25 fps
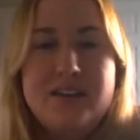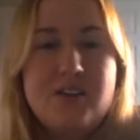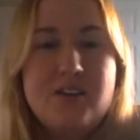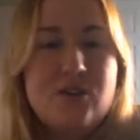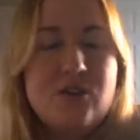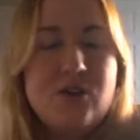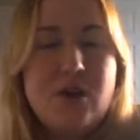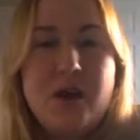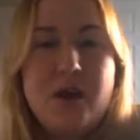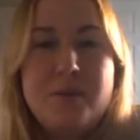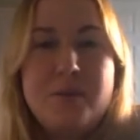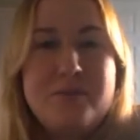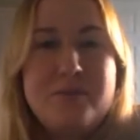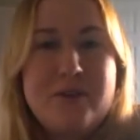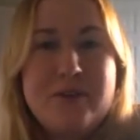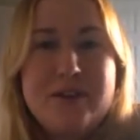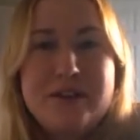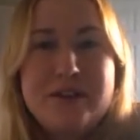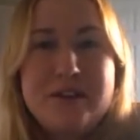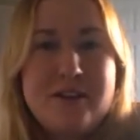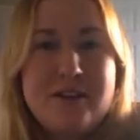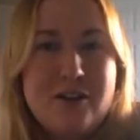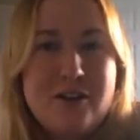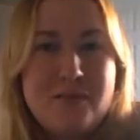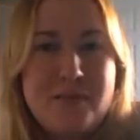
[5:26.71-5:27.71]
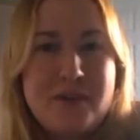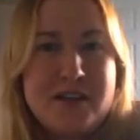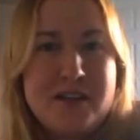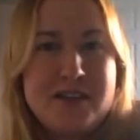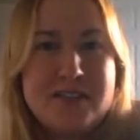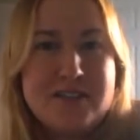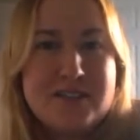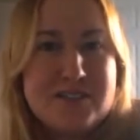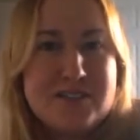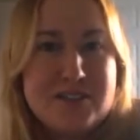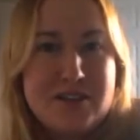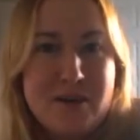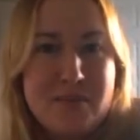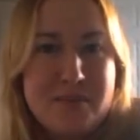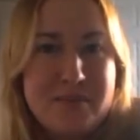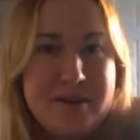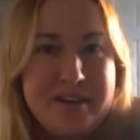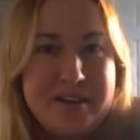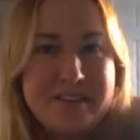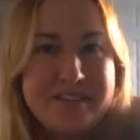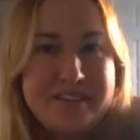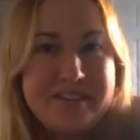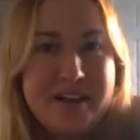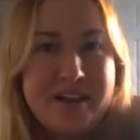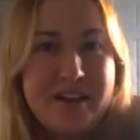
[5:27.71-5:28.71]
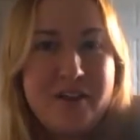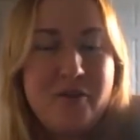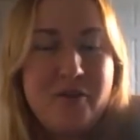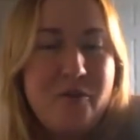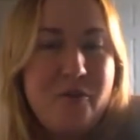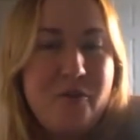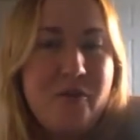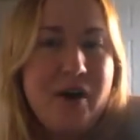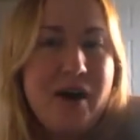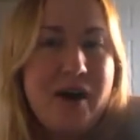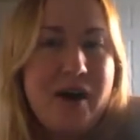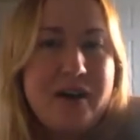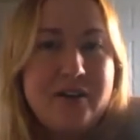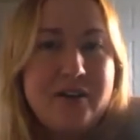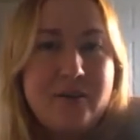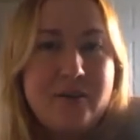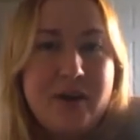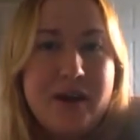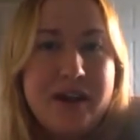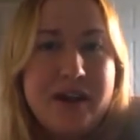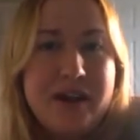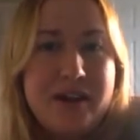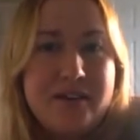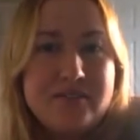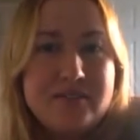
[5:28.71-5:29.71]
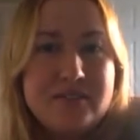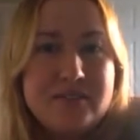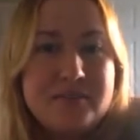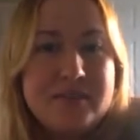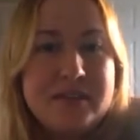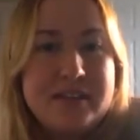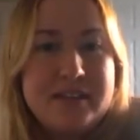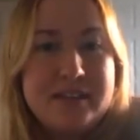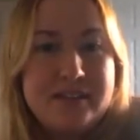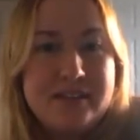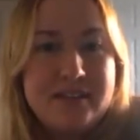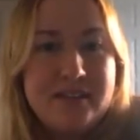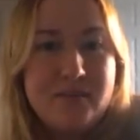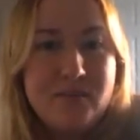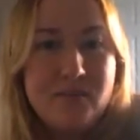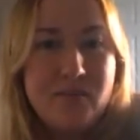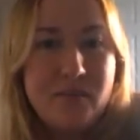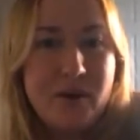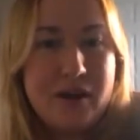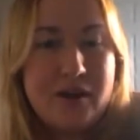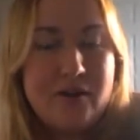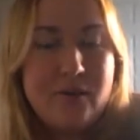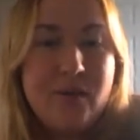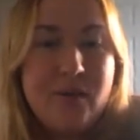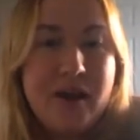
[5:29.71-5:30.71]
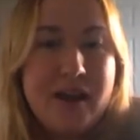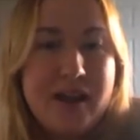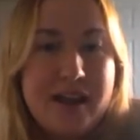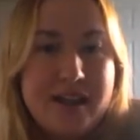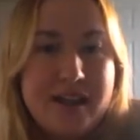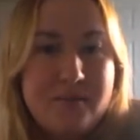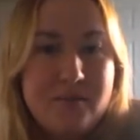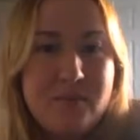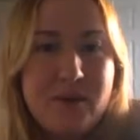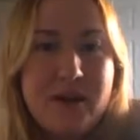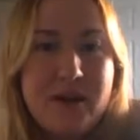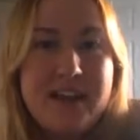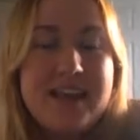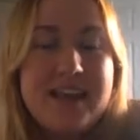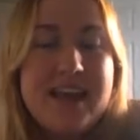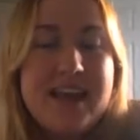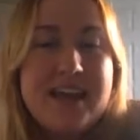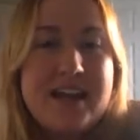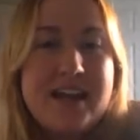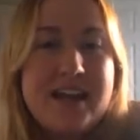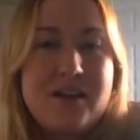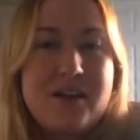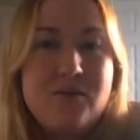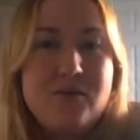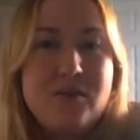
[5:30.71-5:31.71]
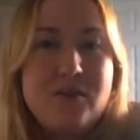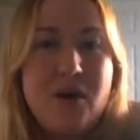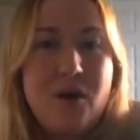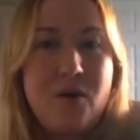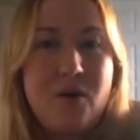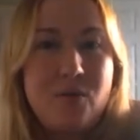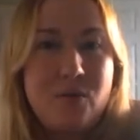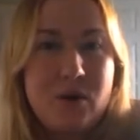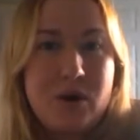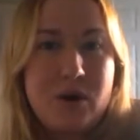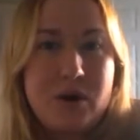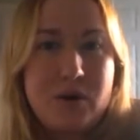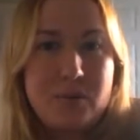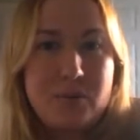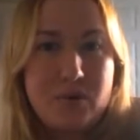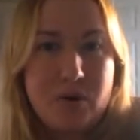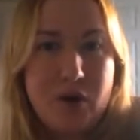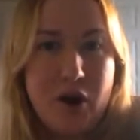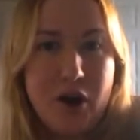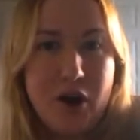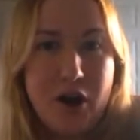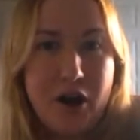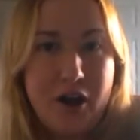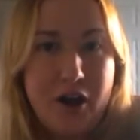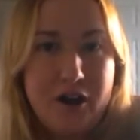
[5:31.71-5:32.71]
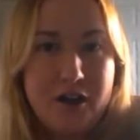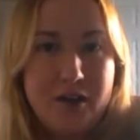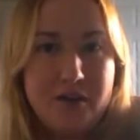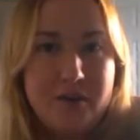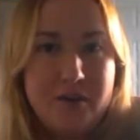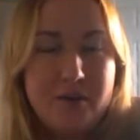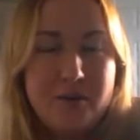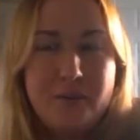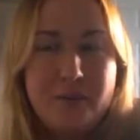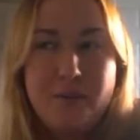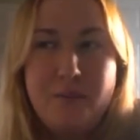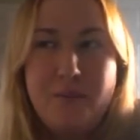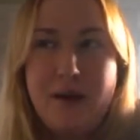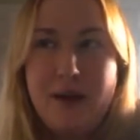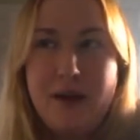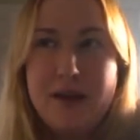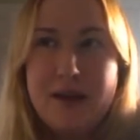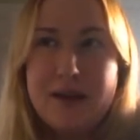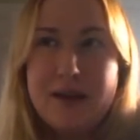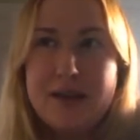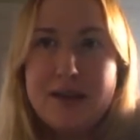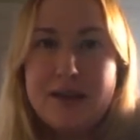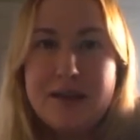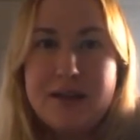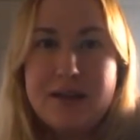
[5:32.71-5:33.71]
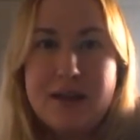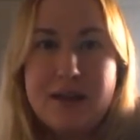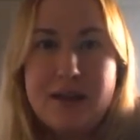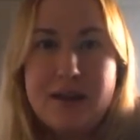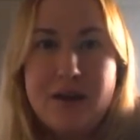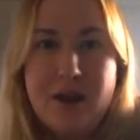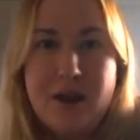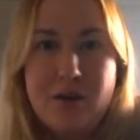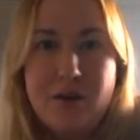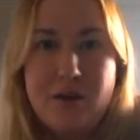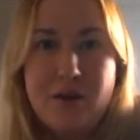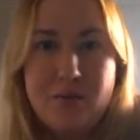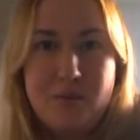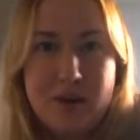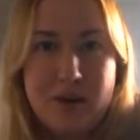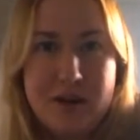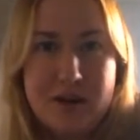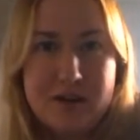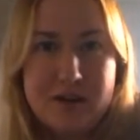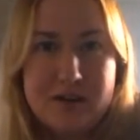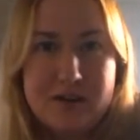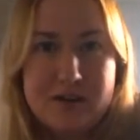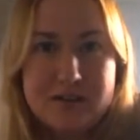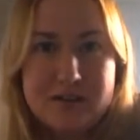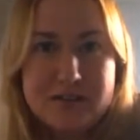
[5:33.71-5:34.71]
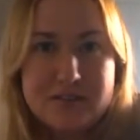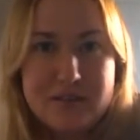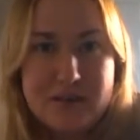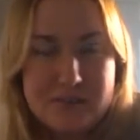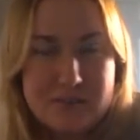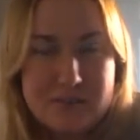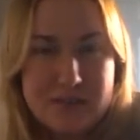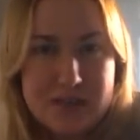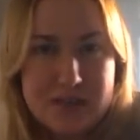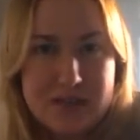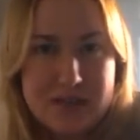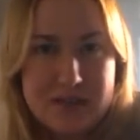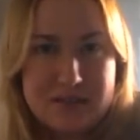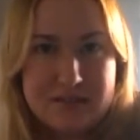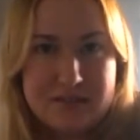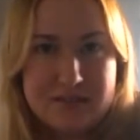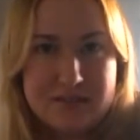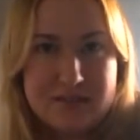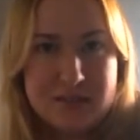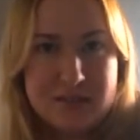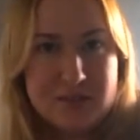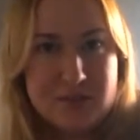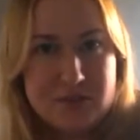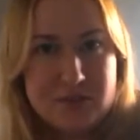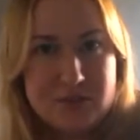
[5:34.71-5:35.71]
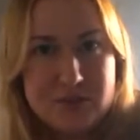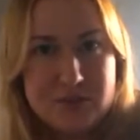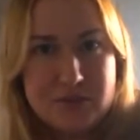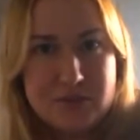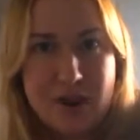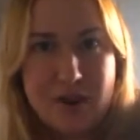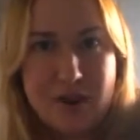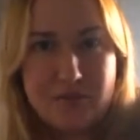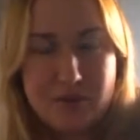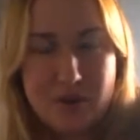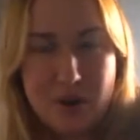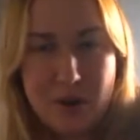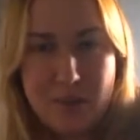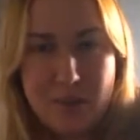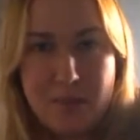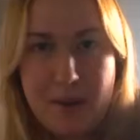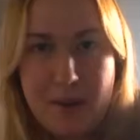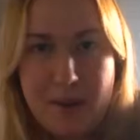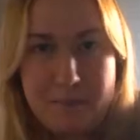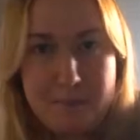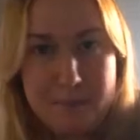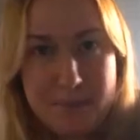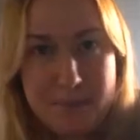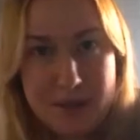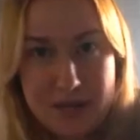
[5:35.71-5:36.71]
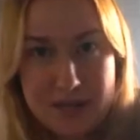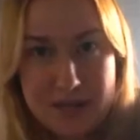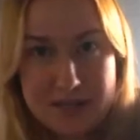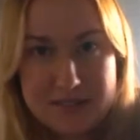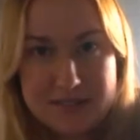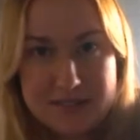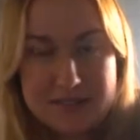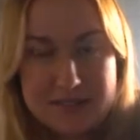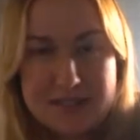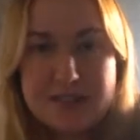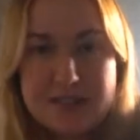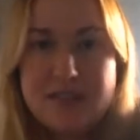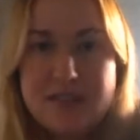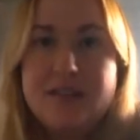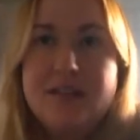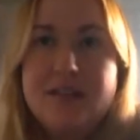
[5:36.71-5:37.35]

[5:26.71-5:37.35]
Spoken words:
You're operating on my stomach. Like, why do I have to be, why can I not wear a bra? Why can I not wear something to cover up my butt?